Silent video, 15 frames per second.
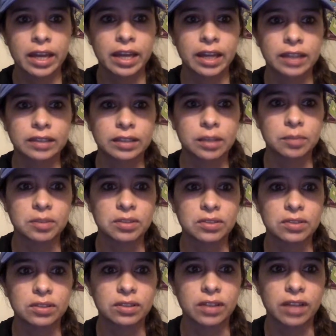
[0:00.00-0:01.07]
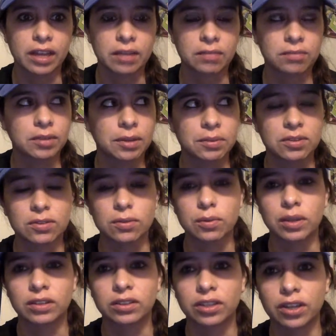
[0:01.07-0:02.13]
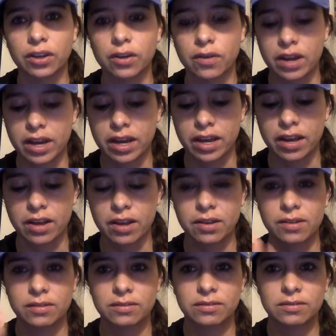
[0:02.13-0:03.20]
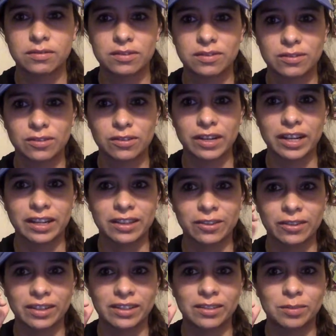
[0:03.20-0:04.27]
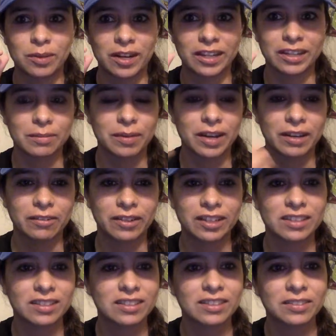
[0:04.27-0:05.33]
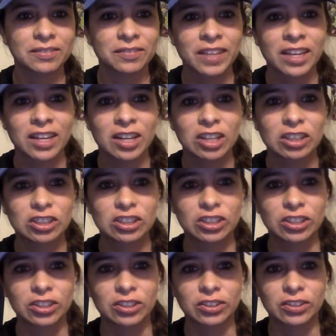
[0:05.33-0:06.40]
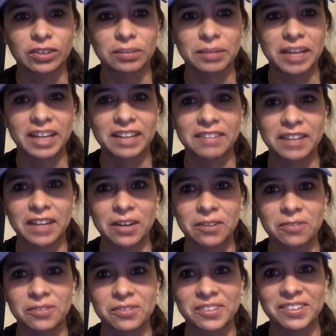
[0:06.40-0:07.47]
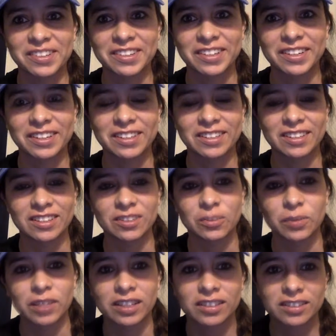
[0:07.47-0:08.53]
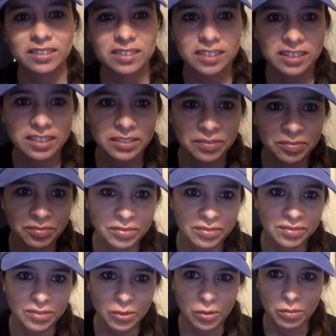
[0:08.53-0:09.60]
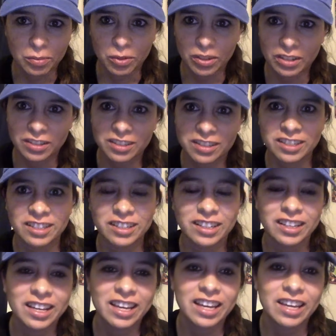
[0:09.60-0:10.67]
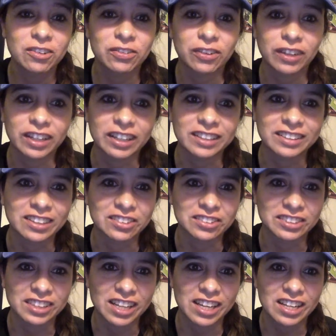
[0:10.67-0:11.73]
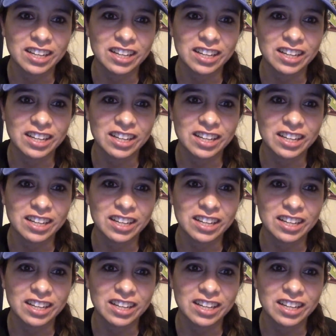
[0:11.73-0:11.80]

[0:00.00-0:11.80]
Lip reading: except until maybe 2 weeks ago I grade 3 sprained my wrist, so I'm kind of out for 6 weeks or more. It was funny because I was